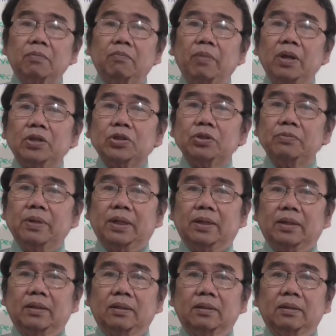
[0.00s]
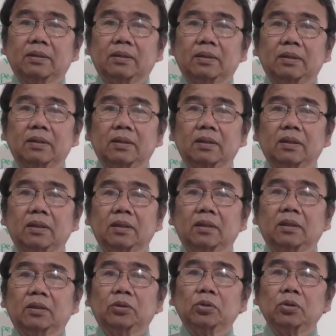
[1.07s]
measurement.
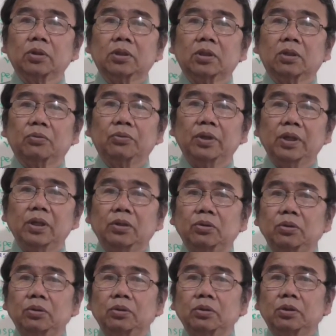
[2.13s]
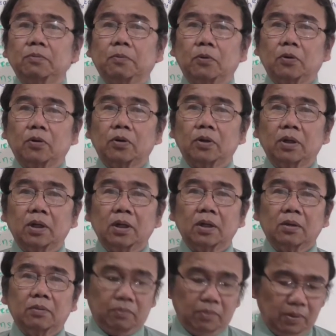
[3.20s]
The tools that we need to use for
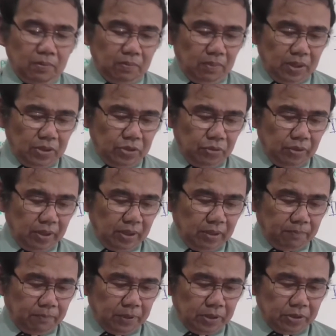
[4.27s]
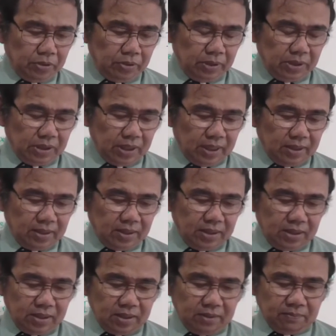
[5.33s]
measuring the pressure inside the
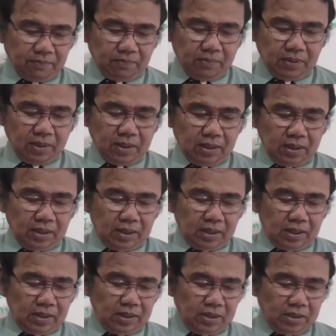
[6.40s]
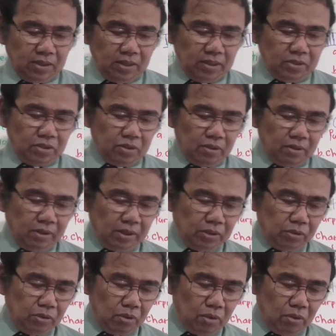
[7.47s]
system. It is necessary
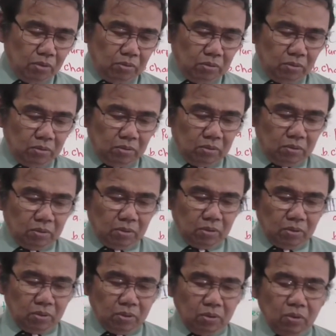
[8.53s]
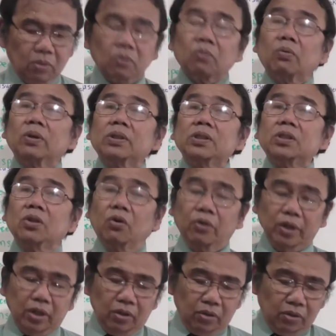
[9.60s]
to know what is
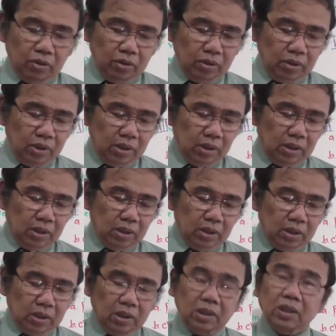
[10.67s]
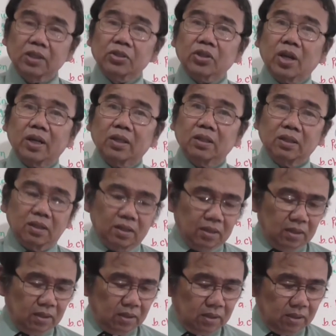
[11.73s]
going on inside
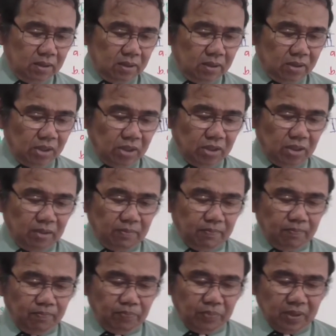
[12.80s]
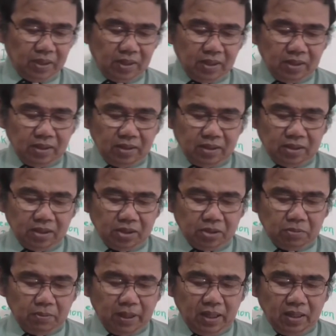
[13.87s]
the system. This
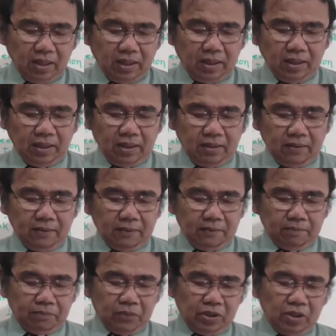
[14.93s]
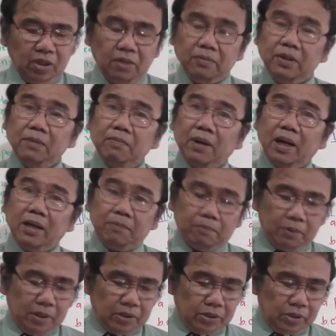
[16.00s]
is mainly determined by
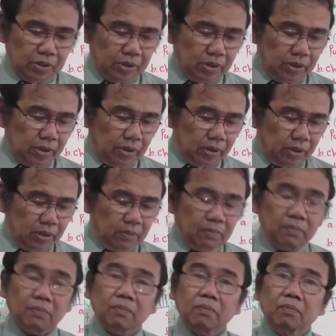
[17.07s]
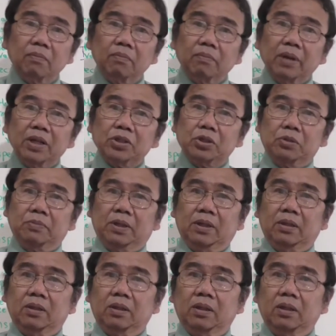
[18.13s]
pressure measurement.